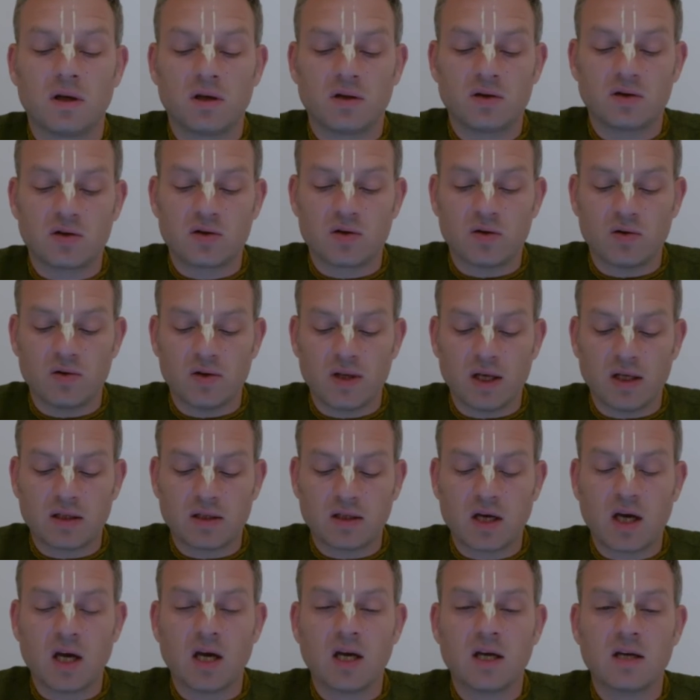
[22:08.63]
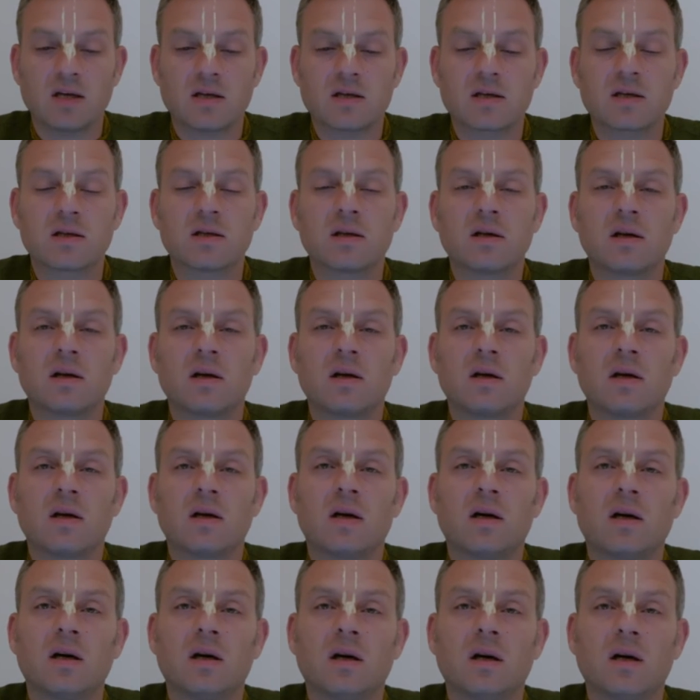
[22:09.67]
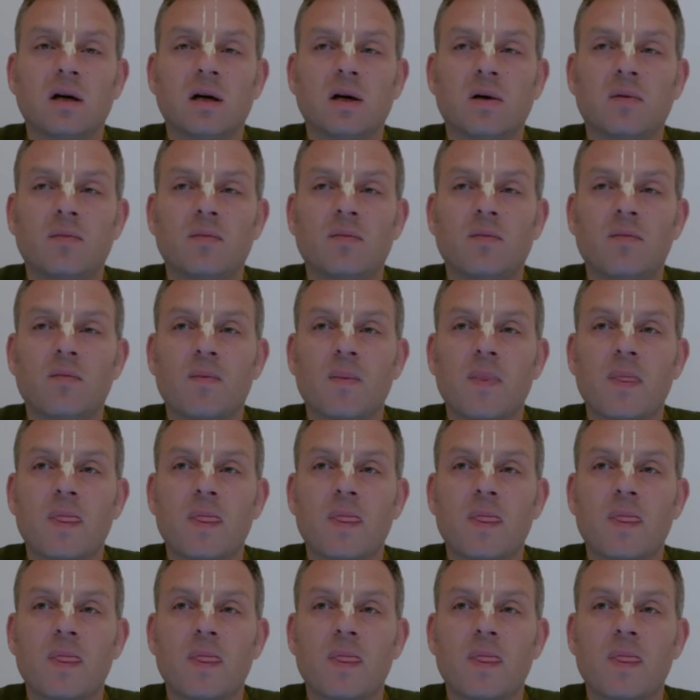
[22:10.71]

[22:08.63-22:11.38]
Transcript: So in that case, you